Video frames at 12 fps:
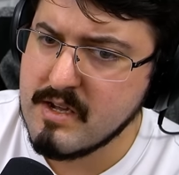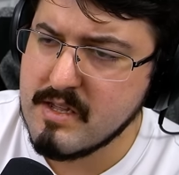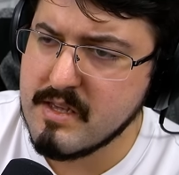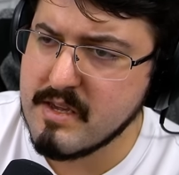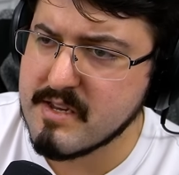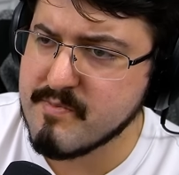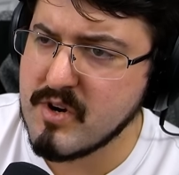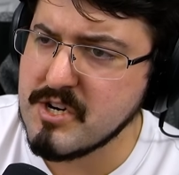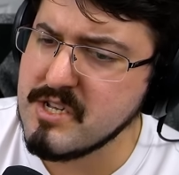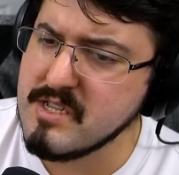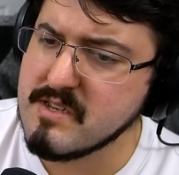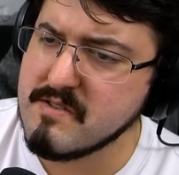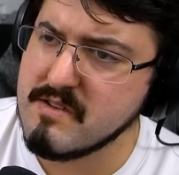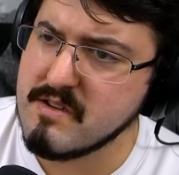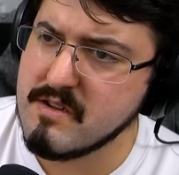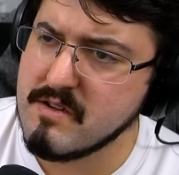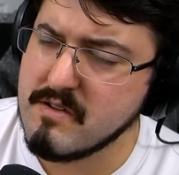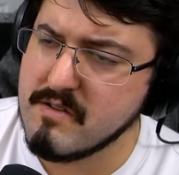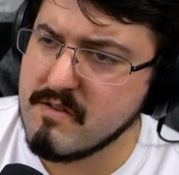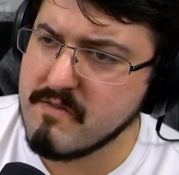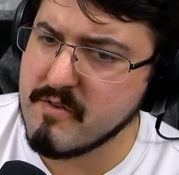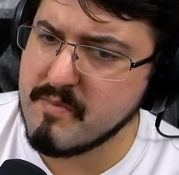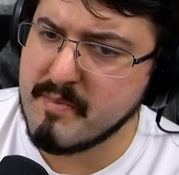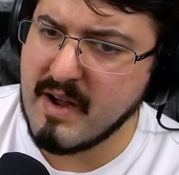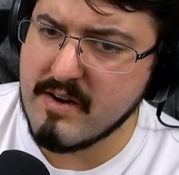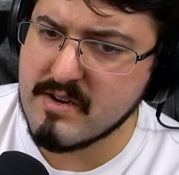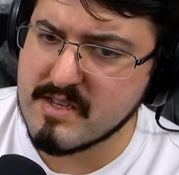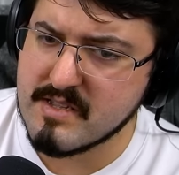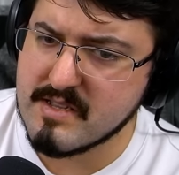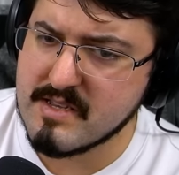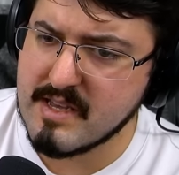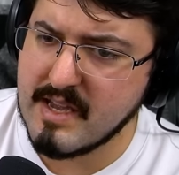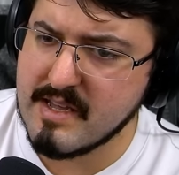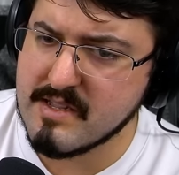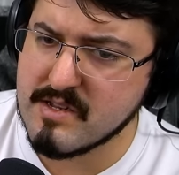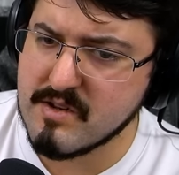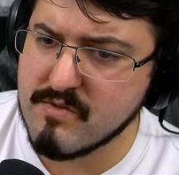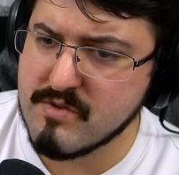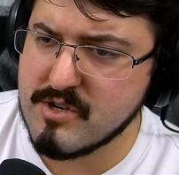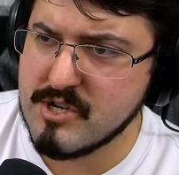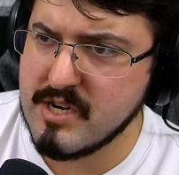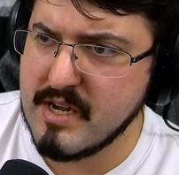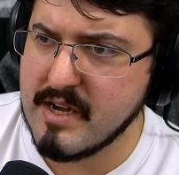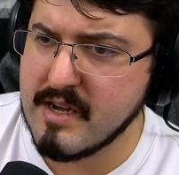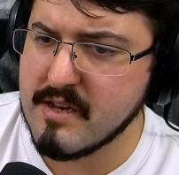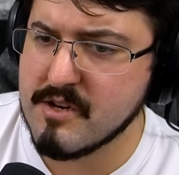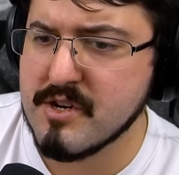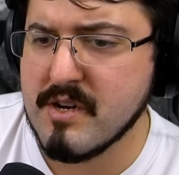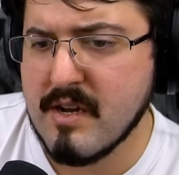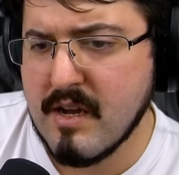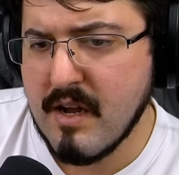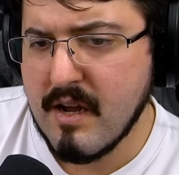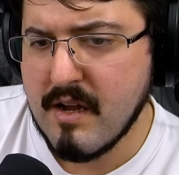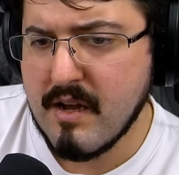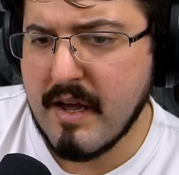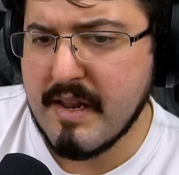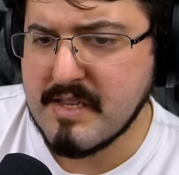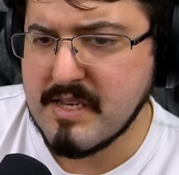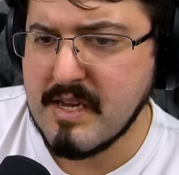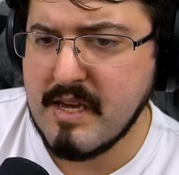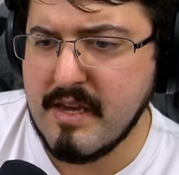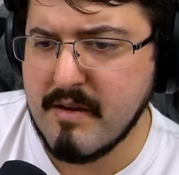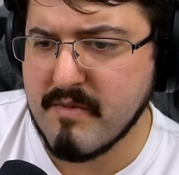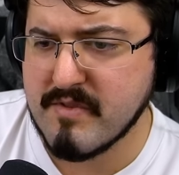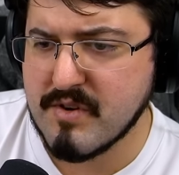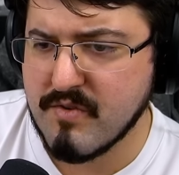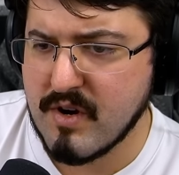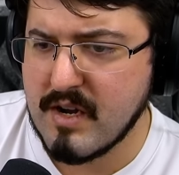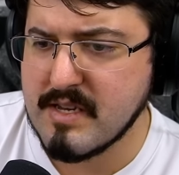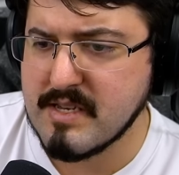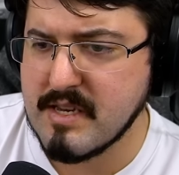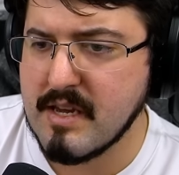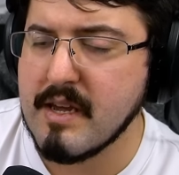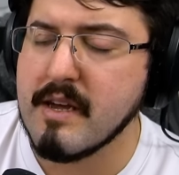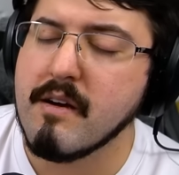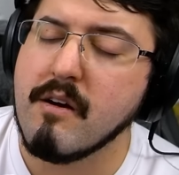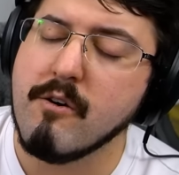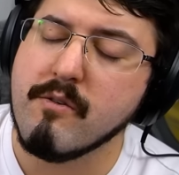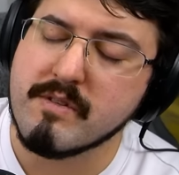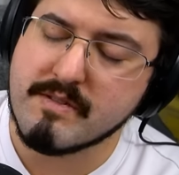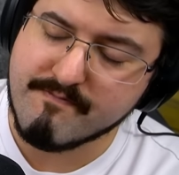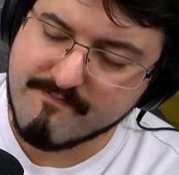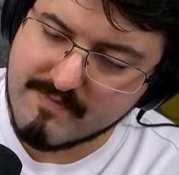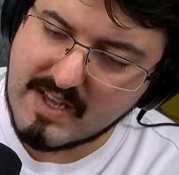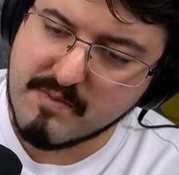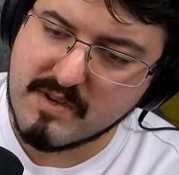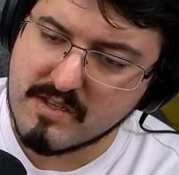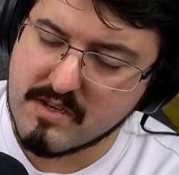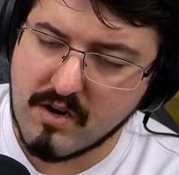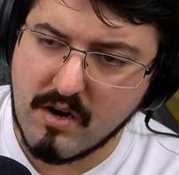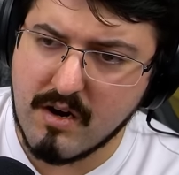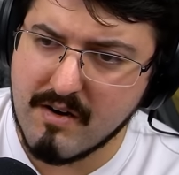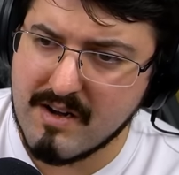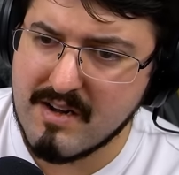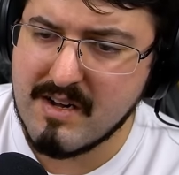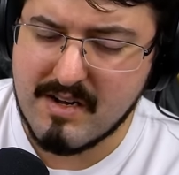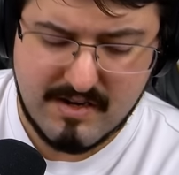The expressions for papyrus and sans don't change. And it's him, it's cross. Oh, it's that's because it's Chara.